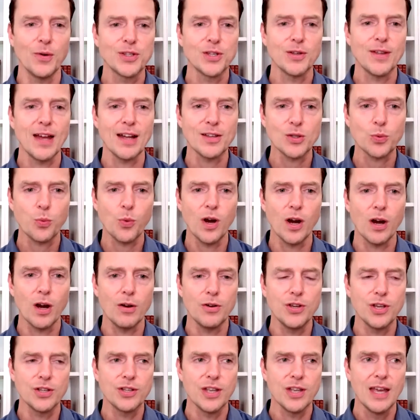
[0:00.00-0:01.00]
And so that's
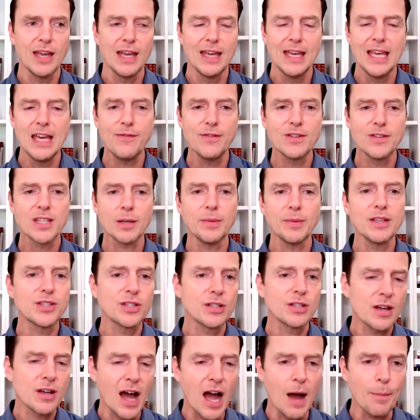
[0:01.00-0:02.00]
where you, even
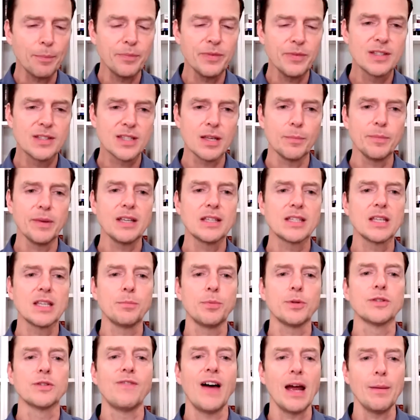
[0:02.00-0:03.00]
something's comp, something
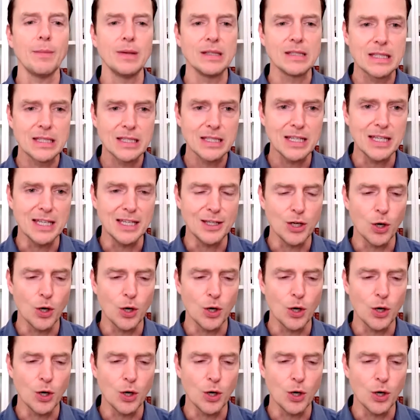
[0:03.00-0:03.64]
simple as vitamin C.